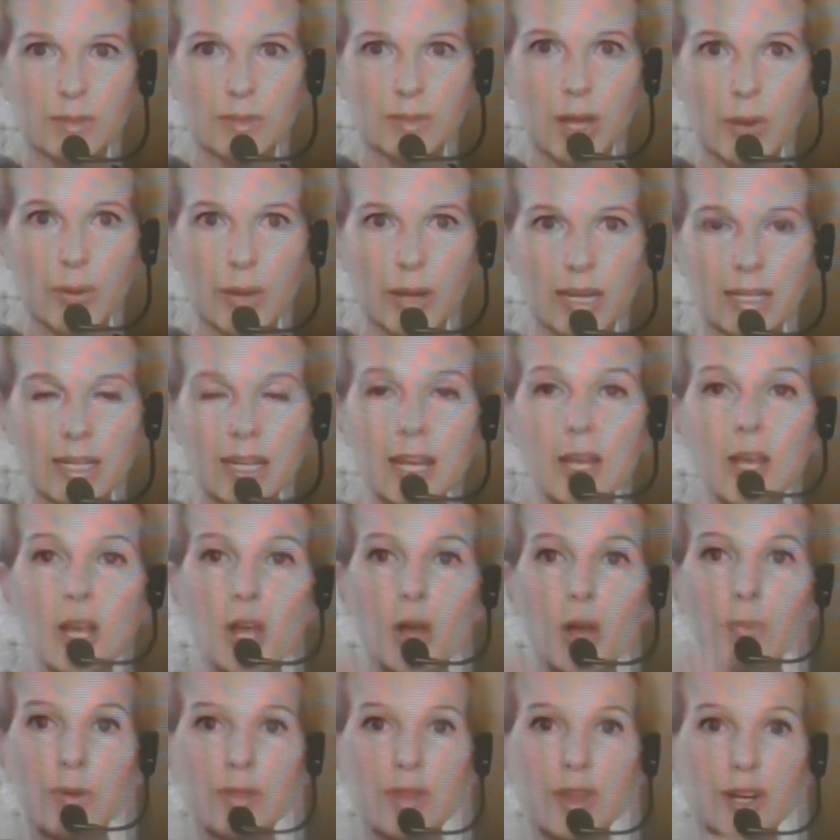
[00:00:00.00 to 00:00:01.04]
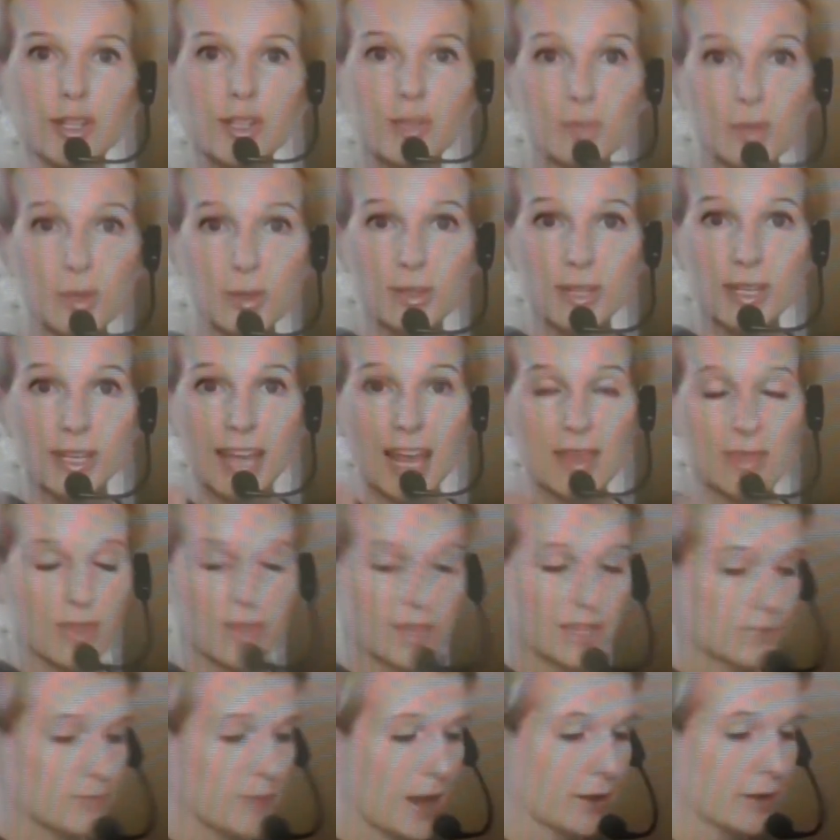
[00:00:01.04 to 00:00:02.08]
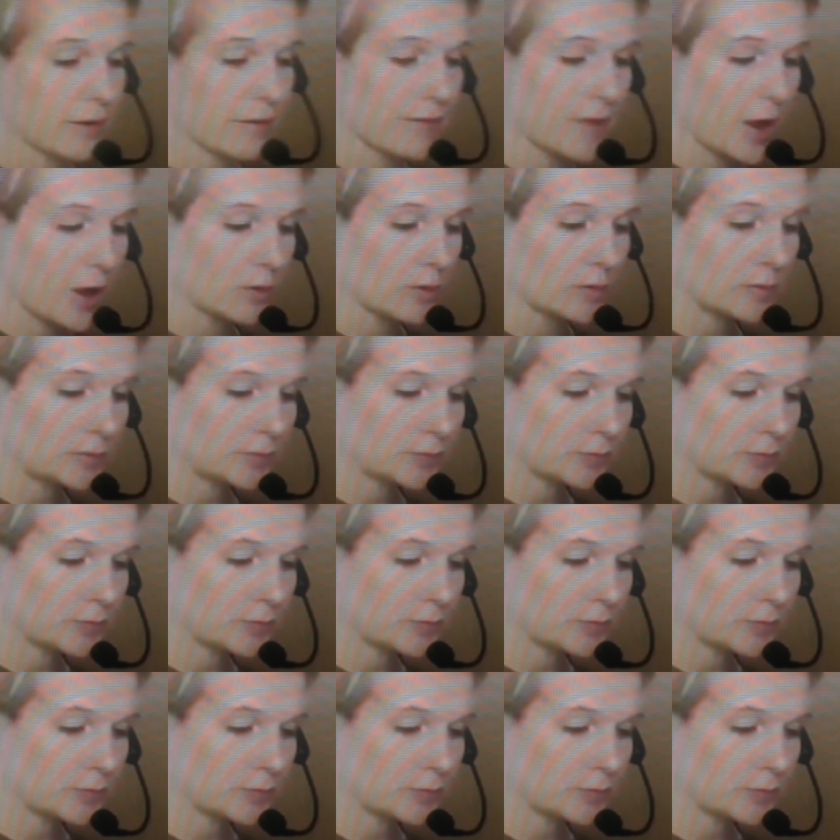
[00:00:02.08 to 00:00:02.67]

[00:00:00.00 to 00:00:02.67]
going. But there's music and this microphone.